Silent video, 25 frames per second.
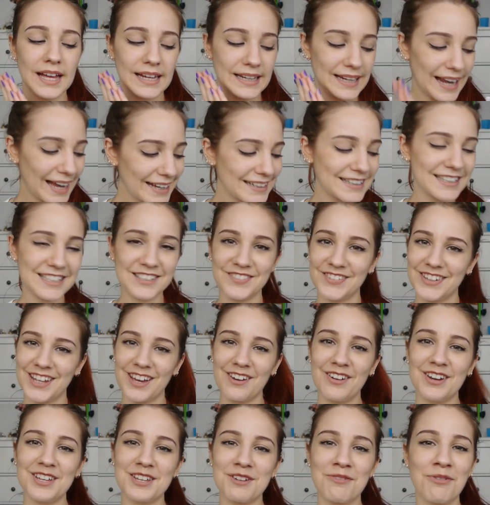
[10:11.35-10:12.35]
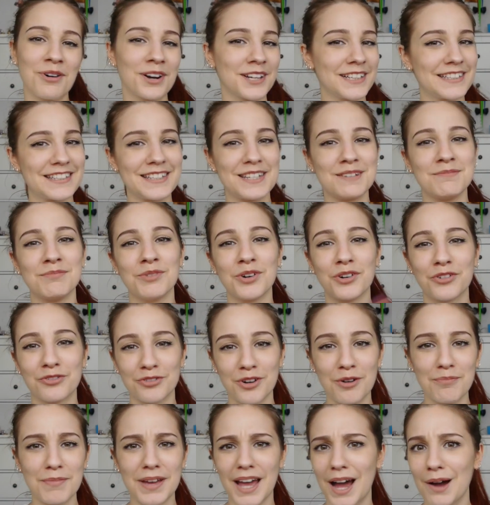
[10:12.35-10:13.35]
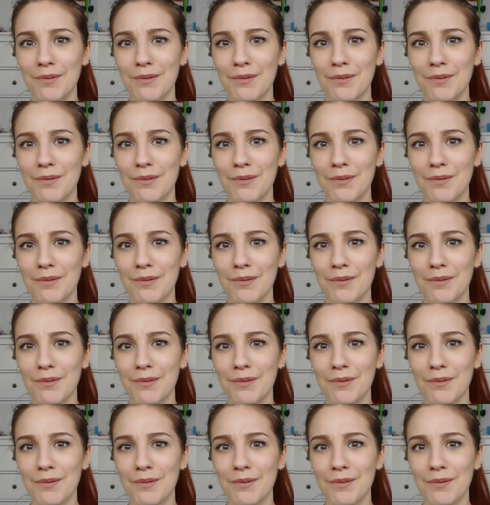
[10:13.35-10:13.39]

like this video and you want to see more from me.